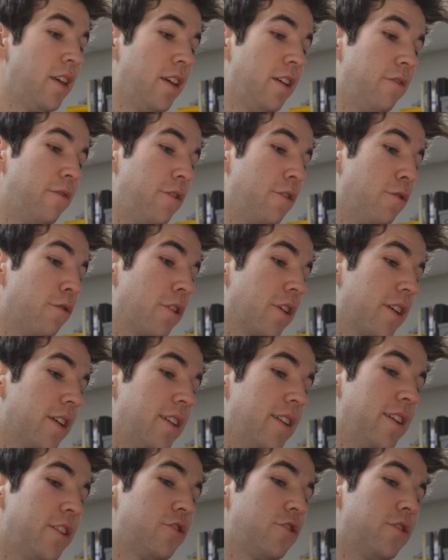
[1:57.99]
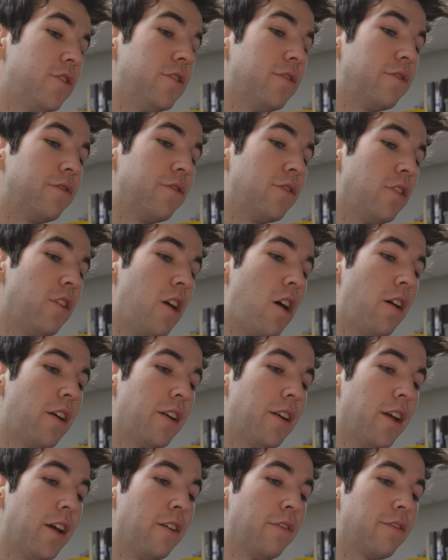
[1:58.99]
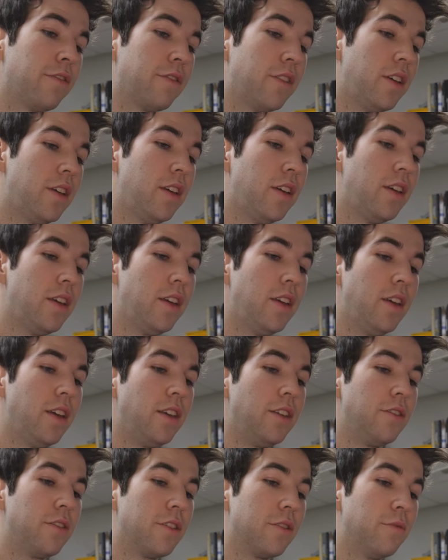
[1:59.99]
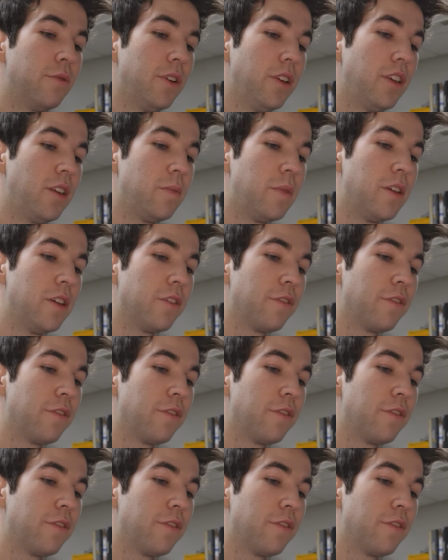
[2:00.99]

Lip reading: if you're conditioned for long enough, you could really be